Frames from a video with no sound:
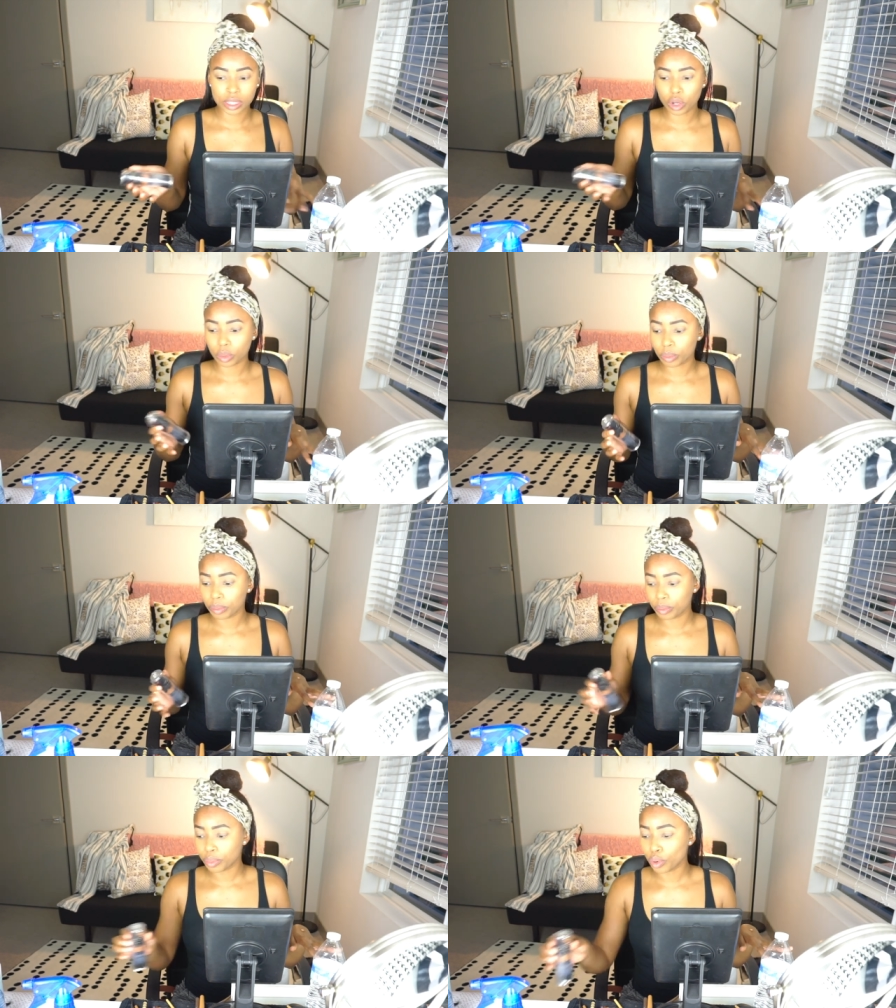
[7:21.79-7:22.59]
They're
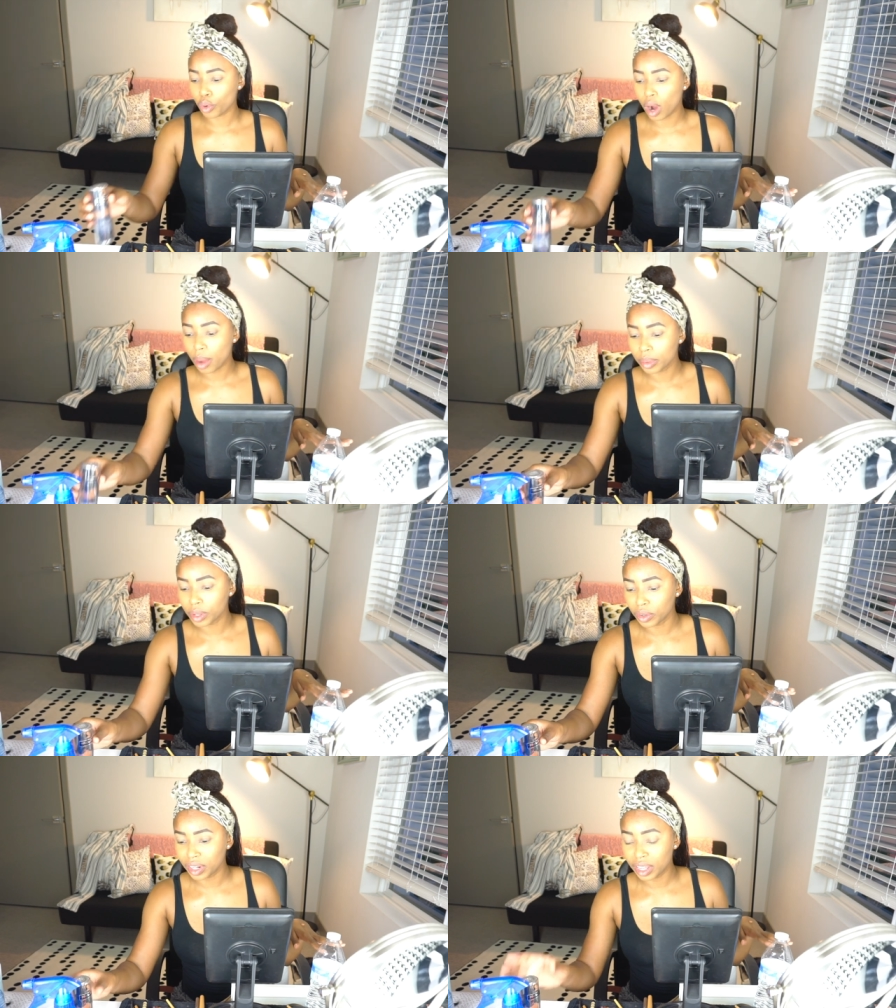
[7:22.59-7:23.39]

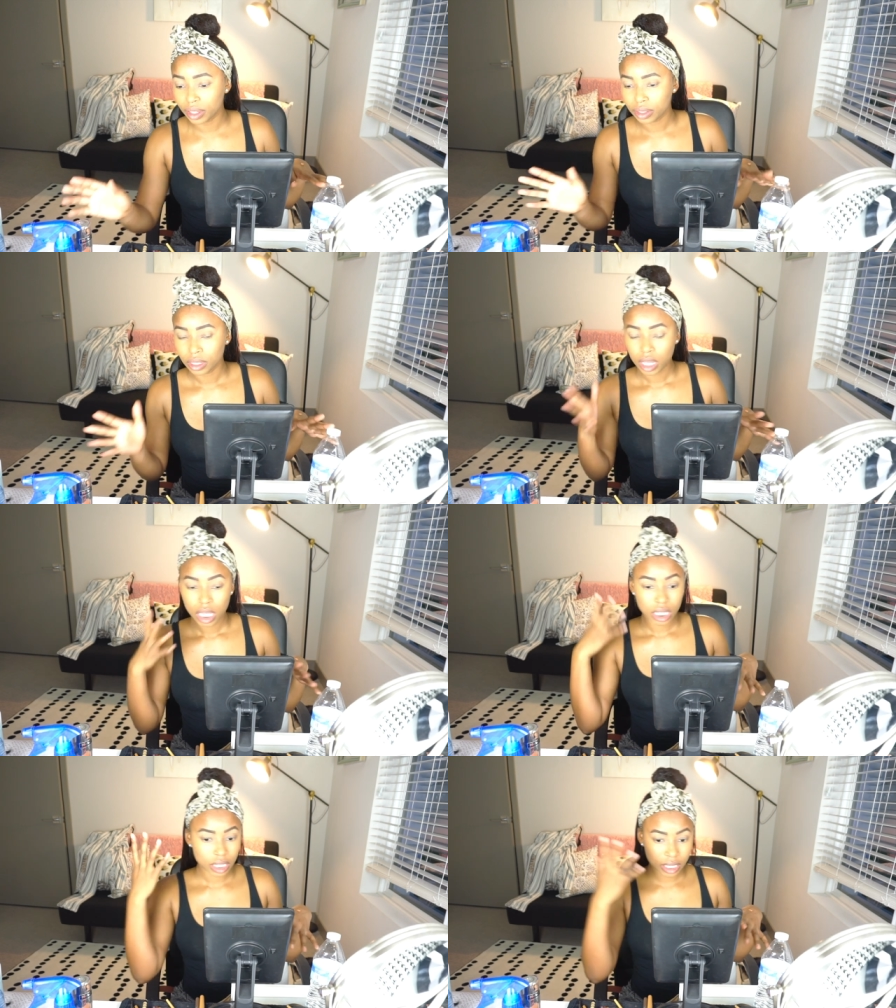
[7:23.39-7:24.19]
probably gonna
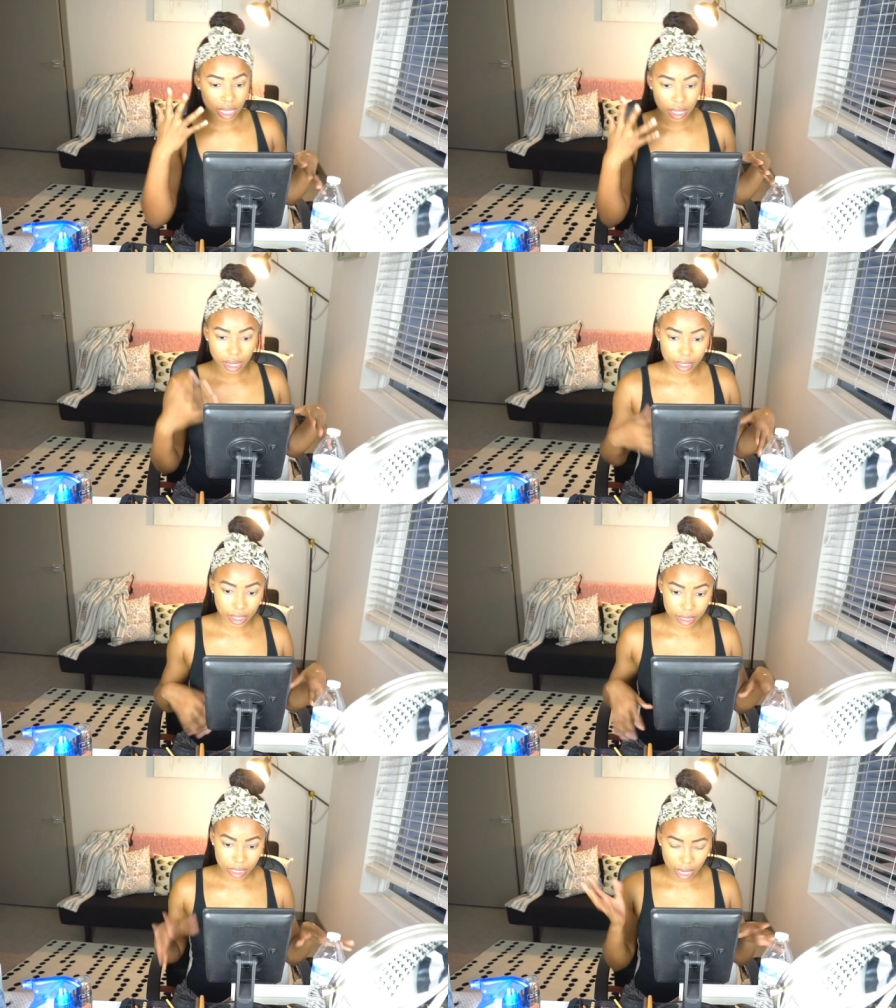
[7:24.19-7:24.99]
just stay like
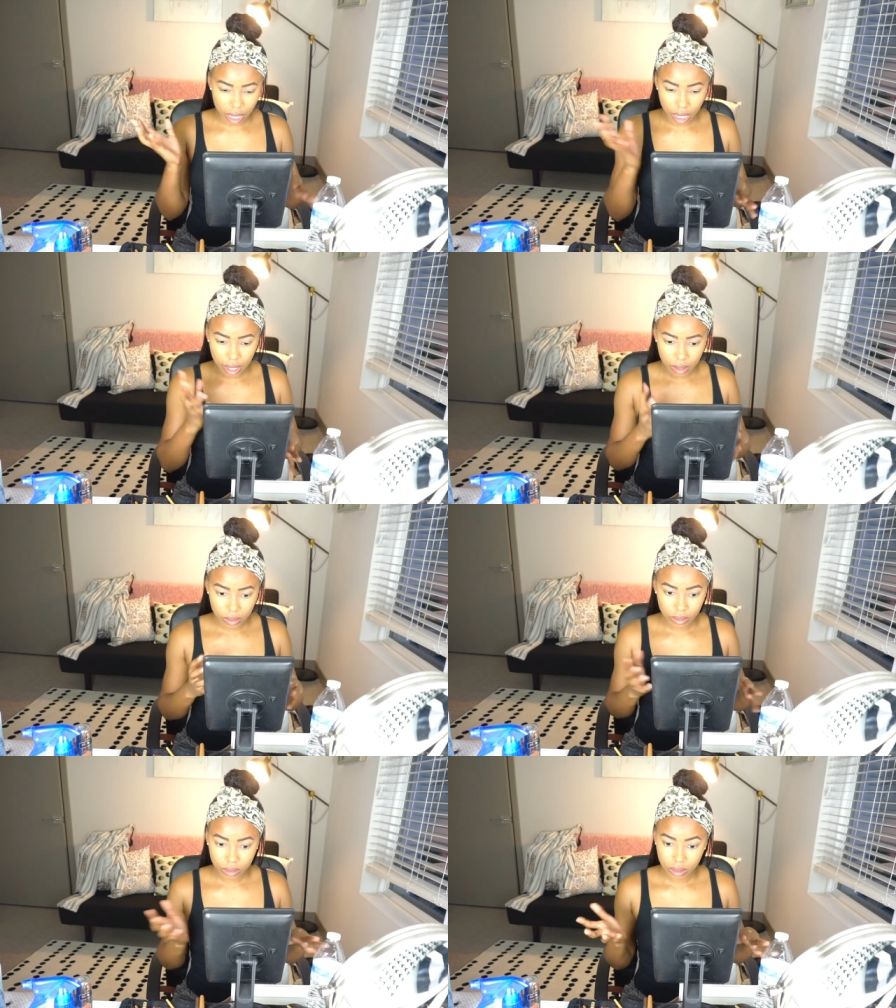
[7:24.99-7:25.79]
this. Like I
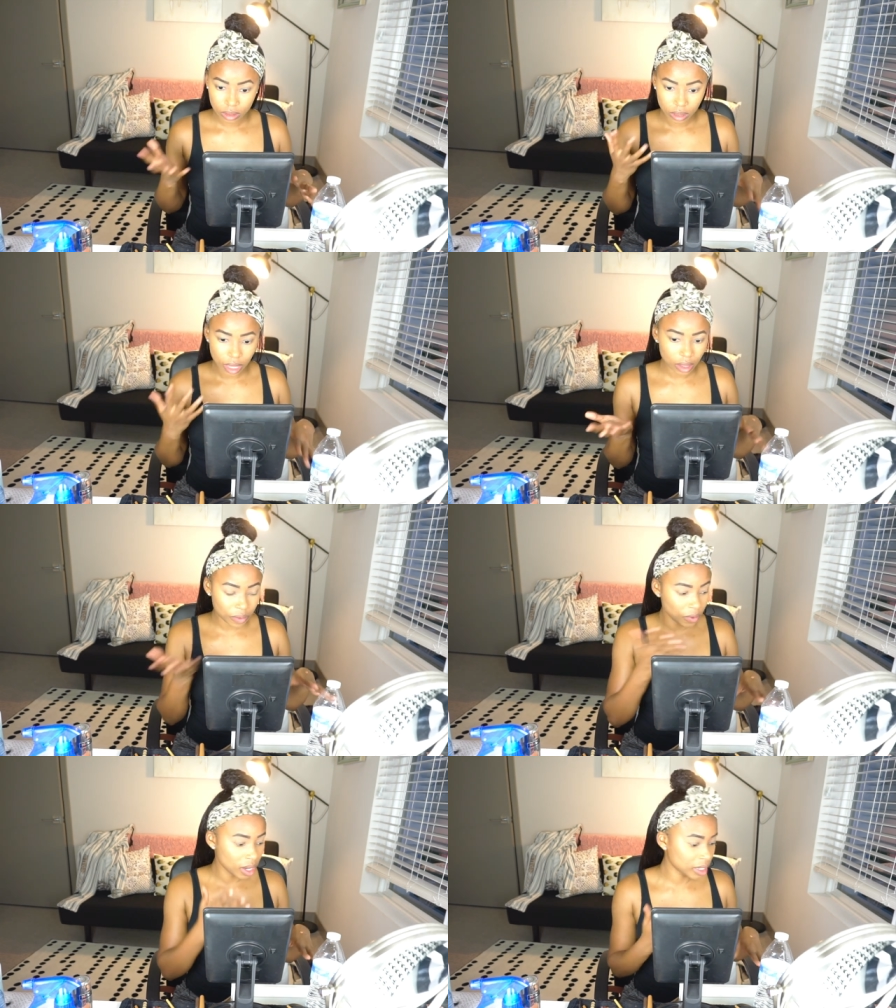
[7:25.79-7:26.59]
don't, they
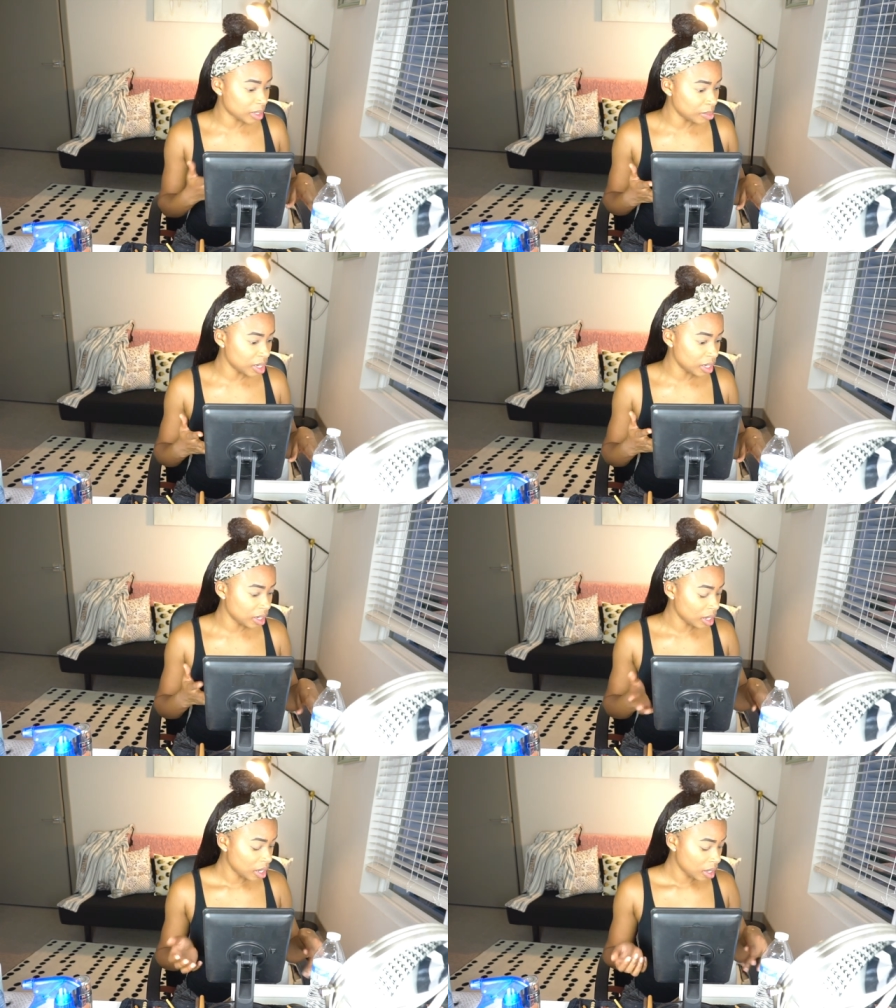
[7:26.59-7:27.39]
look fine to
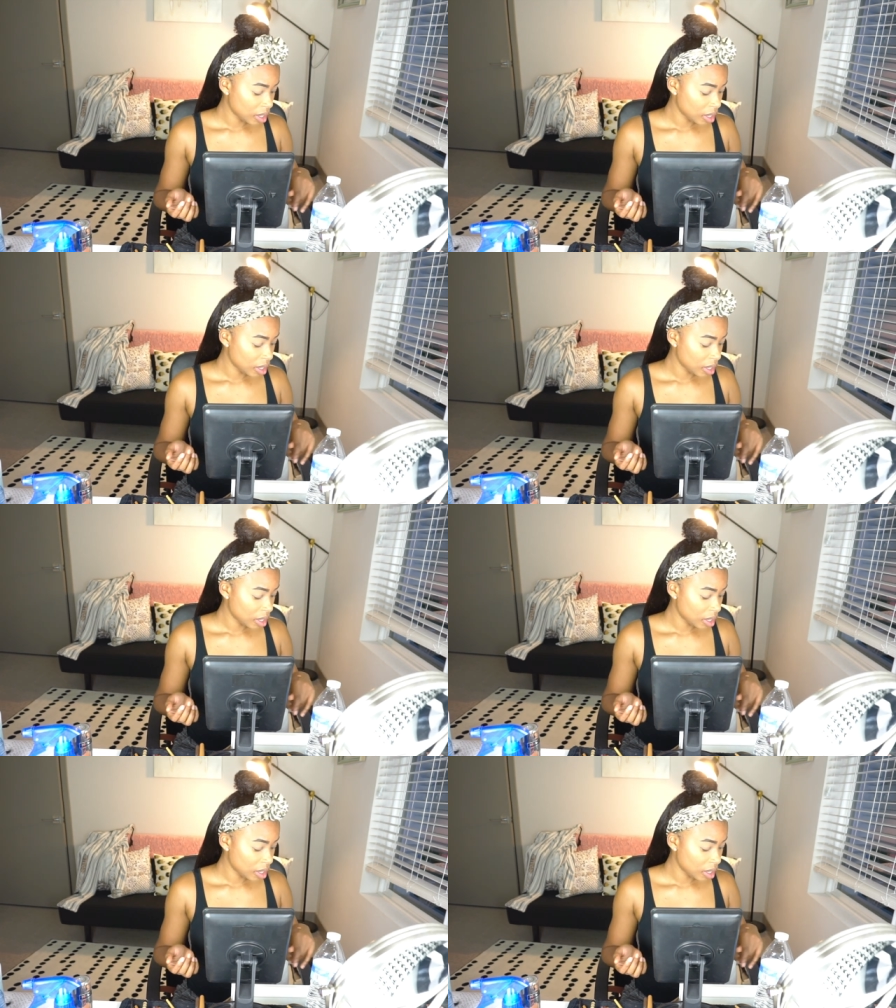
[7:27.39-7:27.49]
me.